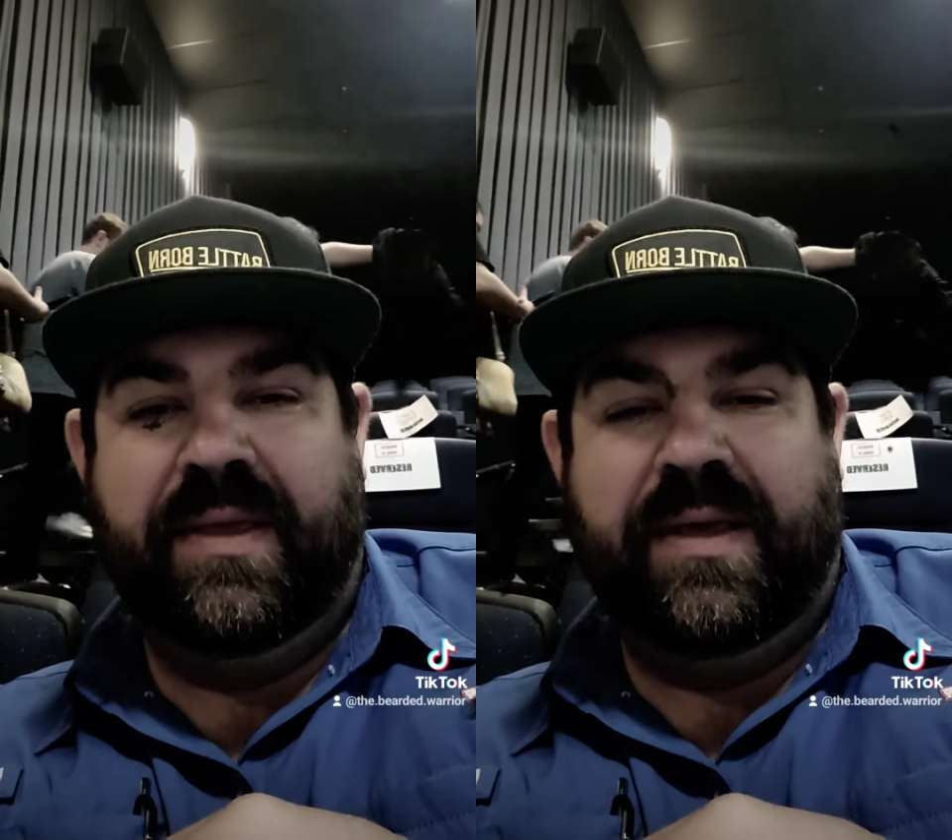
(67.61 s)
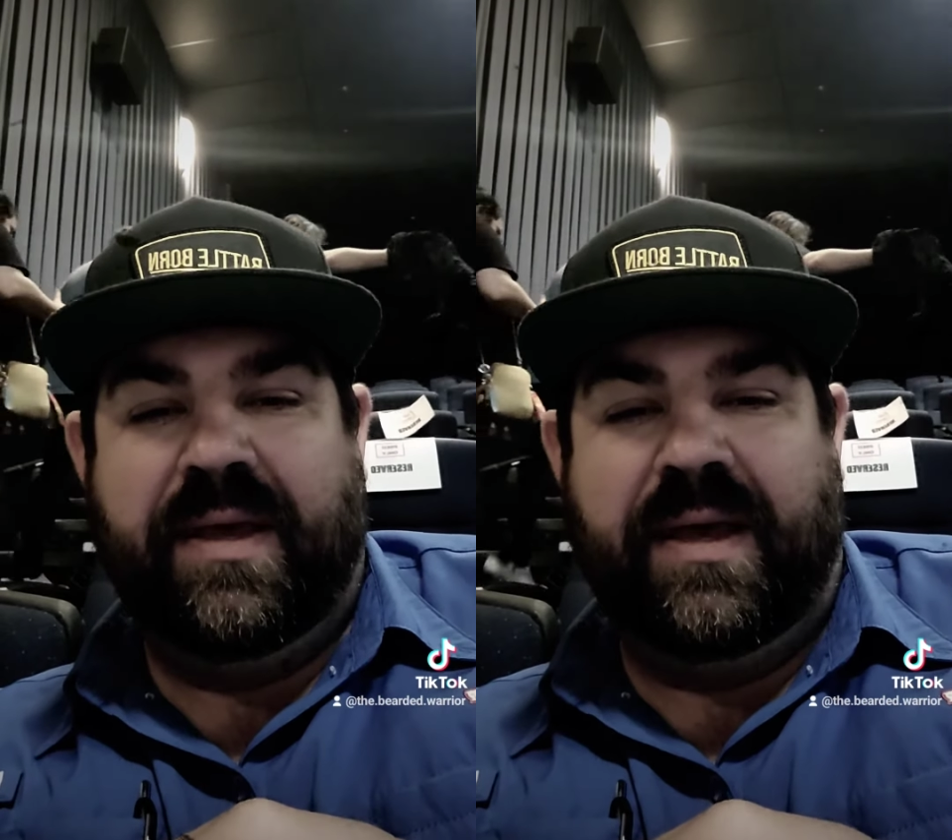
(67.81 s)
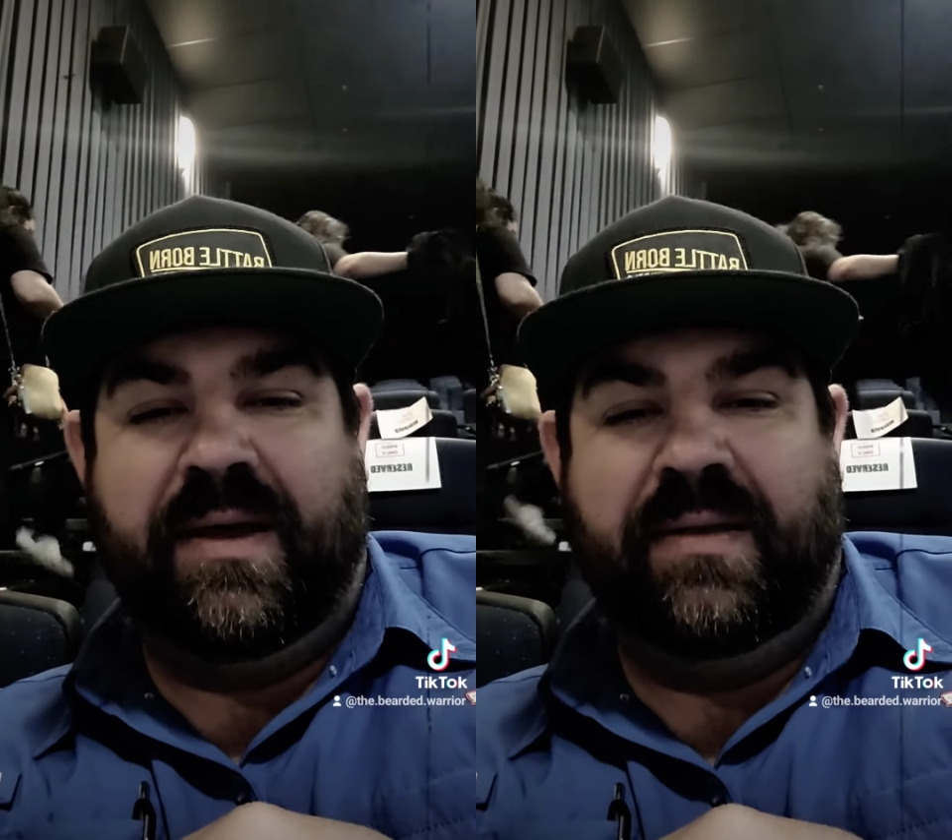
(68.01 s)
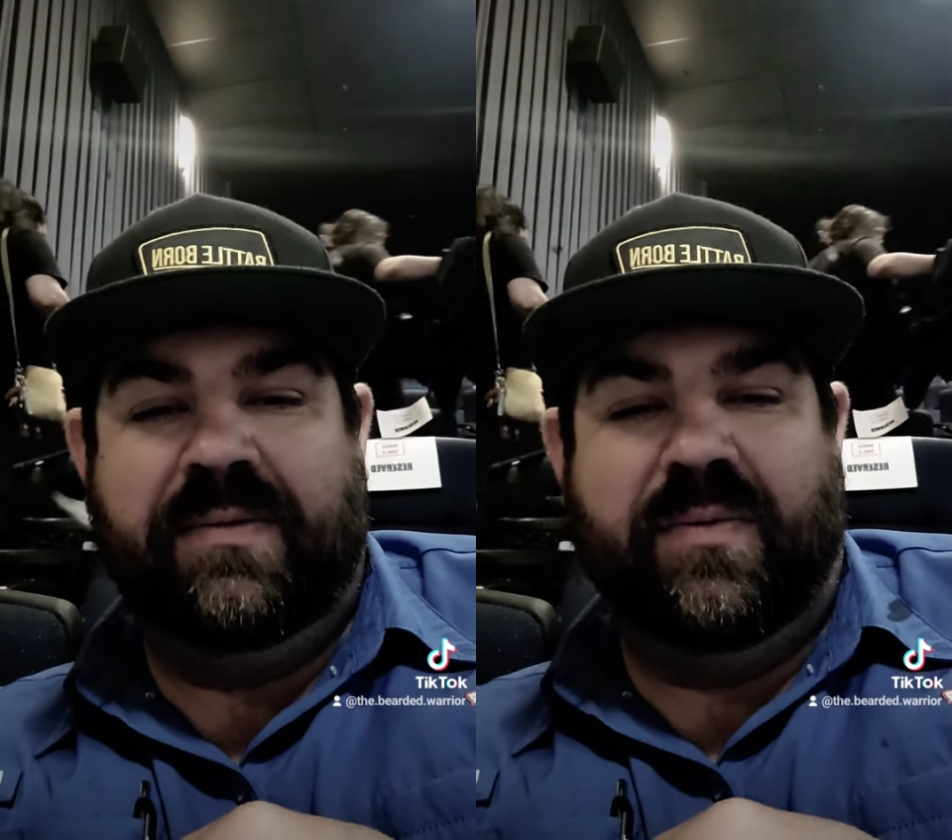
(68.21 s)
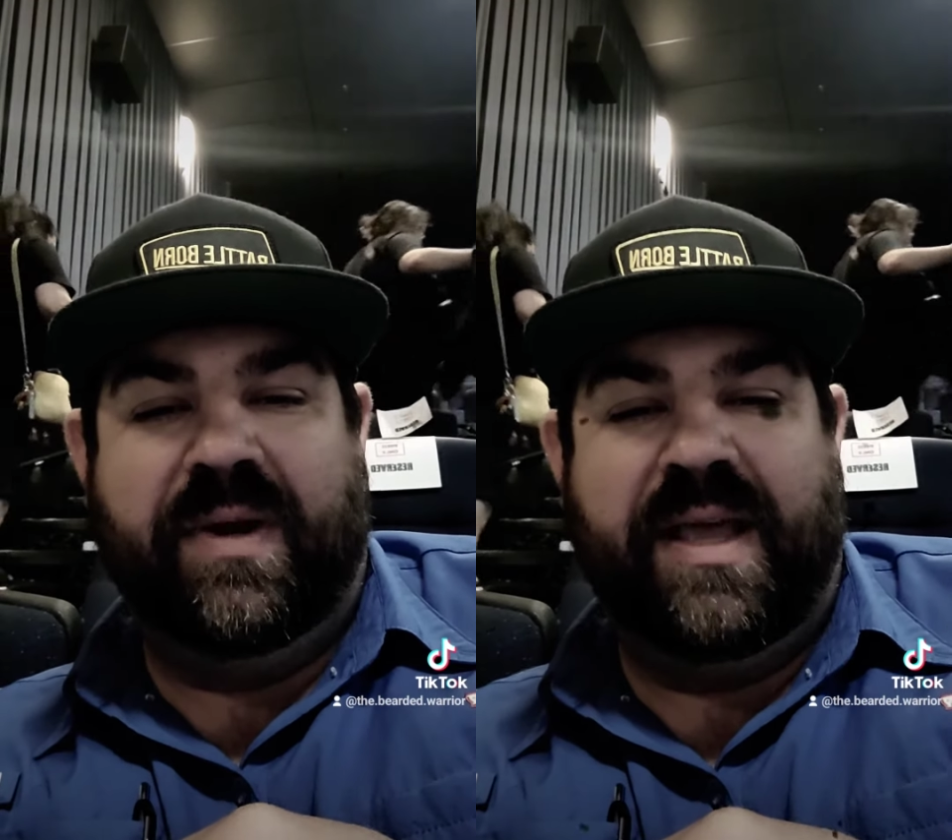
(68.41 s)
Uh,
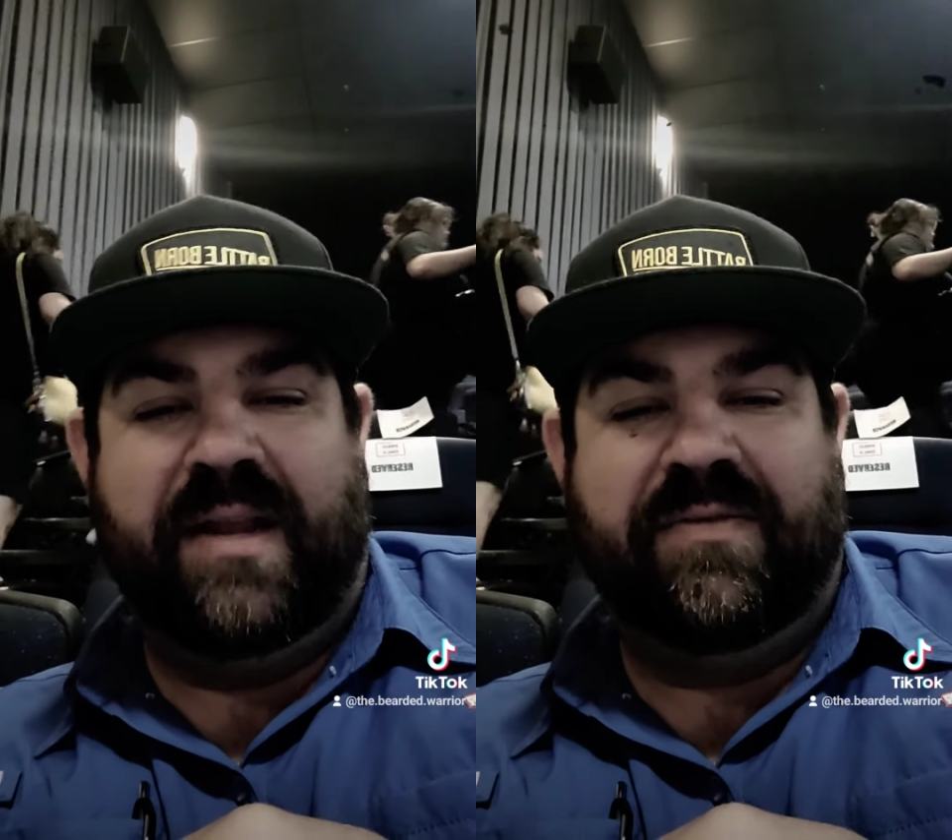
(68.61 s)
one hell of a